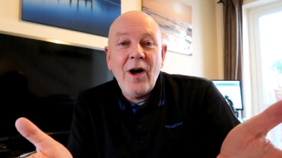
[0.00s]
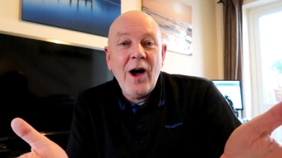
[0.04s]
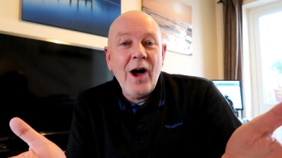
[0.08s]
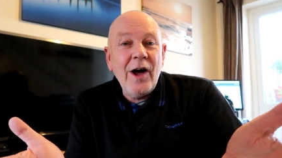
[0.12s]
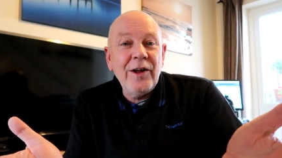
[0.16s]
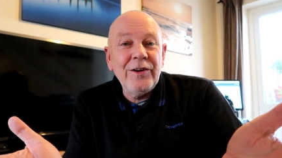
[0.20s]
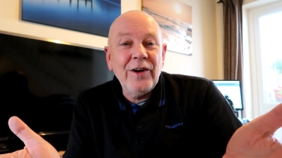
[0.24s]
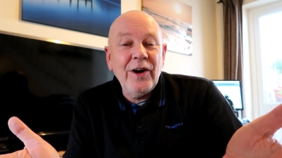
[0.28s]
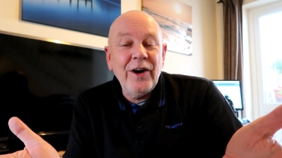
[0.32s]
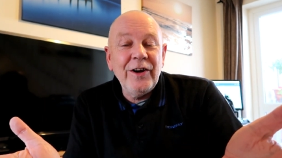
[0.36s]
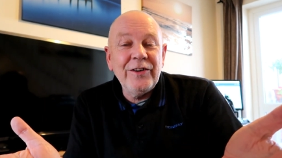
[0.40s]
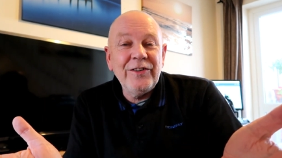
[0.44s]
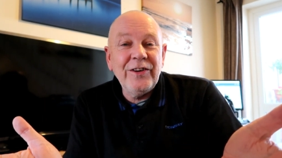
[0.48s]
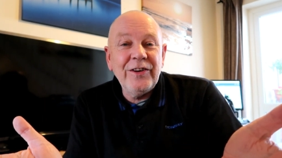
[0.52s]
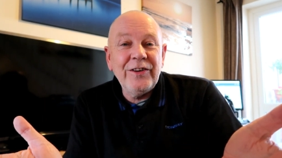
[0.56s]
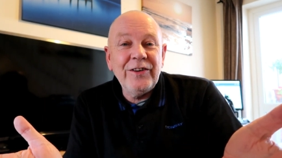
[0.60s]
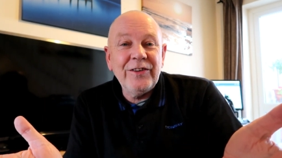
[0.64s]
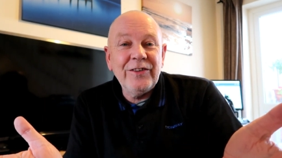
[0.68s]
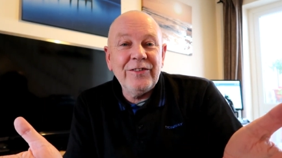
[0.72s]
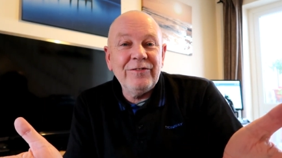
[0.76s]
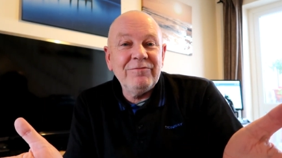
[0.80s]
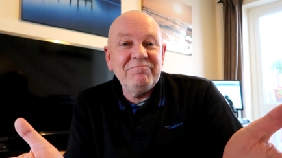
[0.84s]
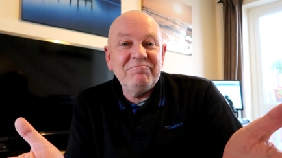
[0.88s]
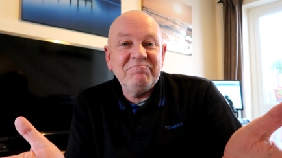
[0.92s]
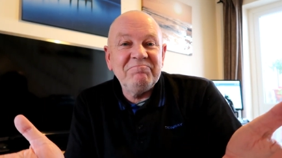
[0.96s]
And I
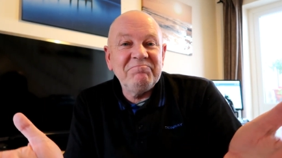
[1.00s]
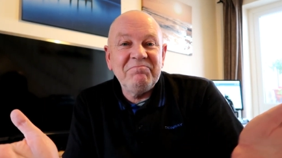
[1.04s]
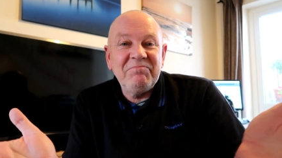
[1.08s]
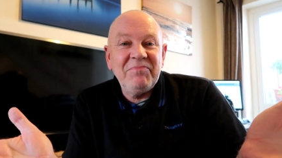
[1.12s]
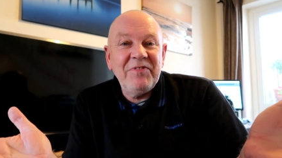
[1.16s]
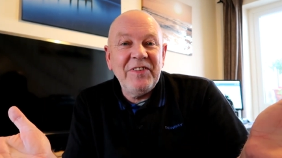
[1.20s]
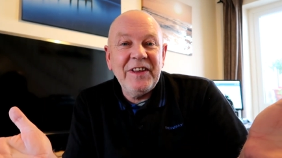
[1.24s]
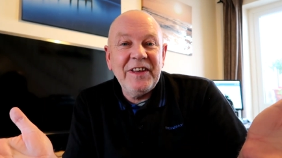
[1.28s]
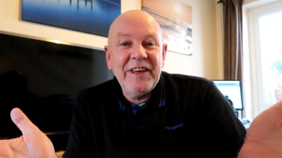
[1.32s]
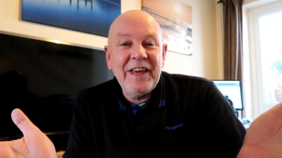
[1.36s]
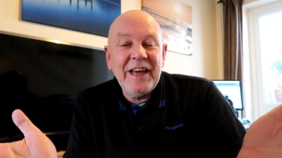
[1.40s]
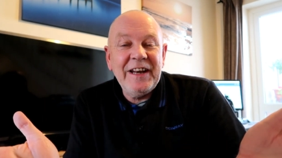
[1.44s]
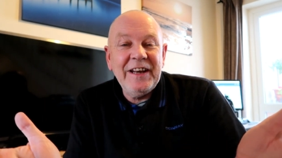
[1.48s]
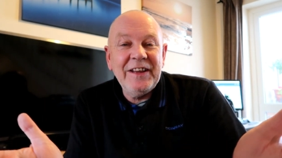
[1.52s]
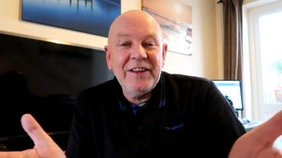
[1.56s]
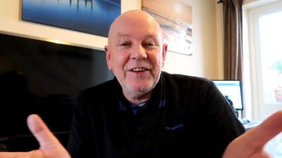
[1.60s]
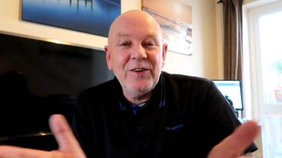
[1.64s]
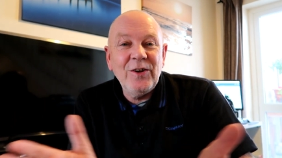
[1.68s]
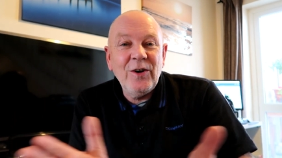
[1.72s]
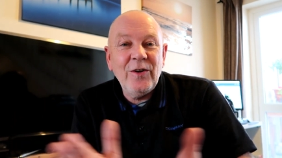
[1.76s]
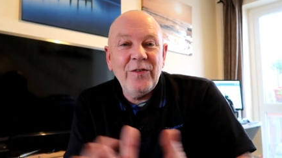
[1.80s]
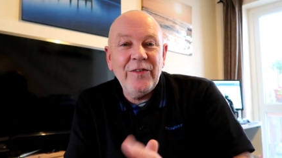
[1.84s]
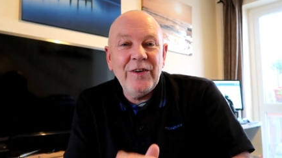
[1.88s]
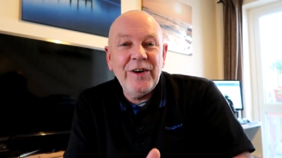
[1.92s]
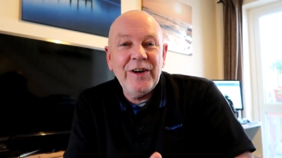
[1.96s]
didn't think
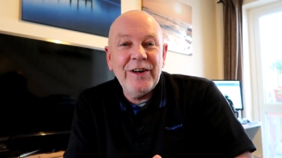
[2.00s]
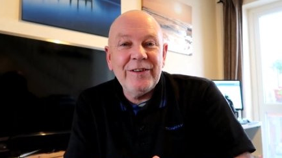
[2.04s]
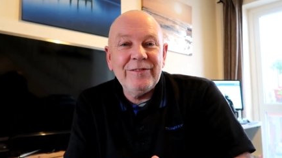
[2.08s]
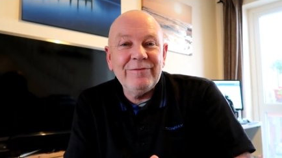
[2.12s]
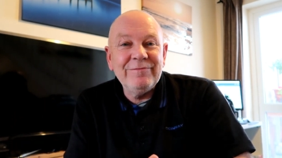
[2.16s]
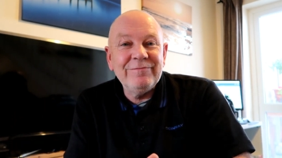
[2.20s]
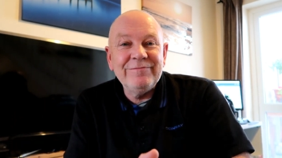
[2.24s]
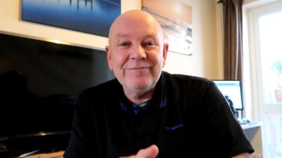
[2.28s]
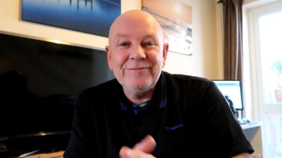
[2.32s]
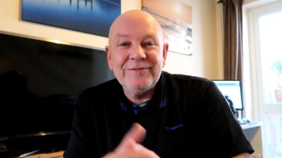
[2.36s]
anything of it.